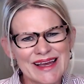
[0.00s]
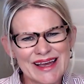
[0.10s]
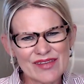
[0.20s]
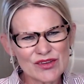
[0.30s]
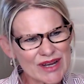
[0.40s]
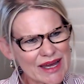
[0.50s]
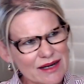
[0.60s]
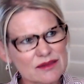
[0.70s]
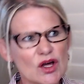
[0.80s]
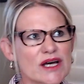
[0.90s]
and they're kind of
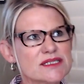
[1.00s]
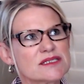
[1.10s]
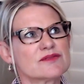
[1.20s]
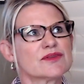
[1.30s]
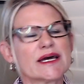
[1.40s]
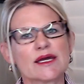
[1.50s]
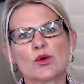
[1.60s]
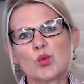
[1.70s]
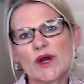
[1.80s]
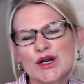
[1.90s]
lost of
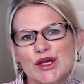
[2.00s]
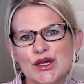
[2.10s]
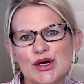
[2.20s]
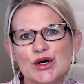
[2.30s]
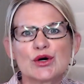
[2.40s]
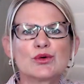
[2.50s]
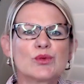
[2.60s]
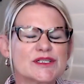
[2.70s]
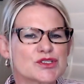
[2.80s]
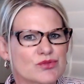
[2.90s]
where to go,
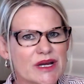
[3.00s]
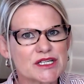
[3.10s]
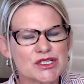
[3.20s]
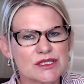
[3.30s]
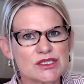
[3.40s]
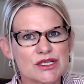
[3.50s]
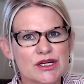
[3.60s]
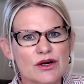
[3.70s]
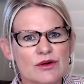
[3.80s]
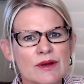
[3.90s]
what direction to
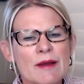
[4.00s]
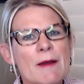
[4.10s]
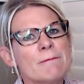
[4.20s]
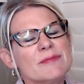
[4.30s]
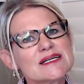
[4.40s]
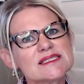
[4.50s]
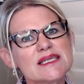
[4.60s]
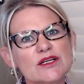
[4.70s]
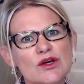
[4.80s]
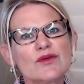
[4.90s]
go, because they
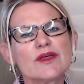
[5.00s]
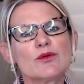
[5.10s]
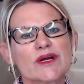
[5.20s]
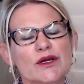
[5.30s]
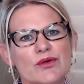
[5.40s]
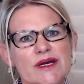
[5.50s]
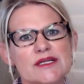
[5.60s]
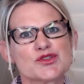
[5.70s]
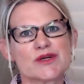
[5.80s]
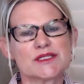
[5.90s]
know they want to create
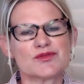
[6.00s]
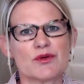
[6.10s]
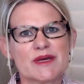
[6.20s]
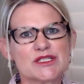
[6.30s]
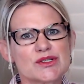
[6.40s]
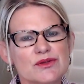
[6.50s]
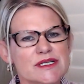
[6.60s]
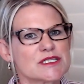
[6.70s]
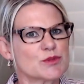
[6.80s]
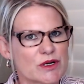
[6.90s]
a transformational
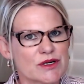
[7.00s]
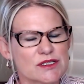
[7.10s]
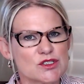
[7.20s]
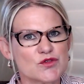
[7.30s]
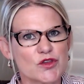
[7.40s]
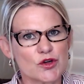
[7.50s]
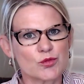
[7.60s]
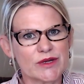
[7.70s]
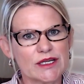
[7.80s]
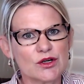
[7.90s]
experience for their
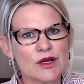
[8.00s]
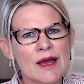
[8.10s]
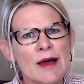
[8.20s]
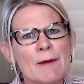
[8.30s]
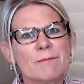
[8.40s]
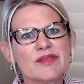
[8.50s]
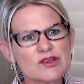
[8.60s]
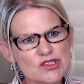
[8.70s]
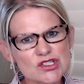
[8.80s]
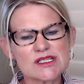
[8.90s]
reader, but they're
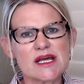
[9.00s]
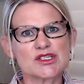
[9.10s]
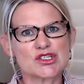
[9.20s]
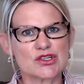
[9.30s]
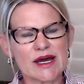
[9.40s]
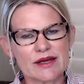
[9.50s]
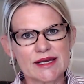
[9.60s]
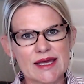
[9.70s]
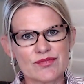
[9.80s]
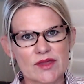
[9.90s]
just not sure how to
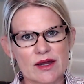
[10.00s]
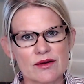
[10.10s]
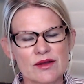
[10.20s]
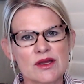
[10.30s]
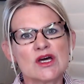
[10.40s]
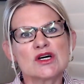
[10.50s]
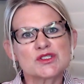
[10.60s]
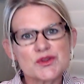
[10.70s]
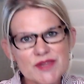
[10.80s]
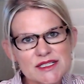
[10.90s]
get there. So
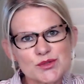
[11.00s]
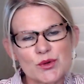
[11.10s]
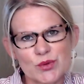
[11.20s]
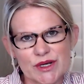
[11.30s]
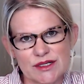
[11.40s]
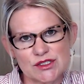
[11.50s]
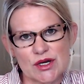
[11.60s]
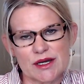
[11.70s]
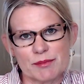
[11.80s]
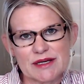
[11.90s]
that's what we're going to talk about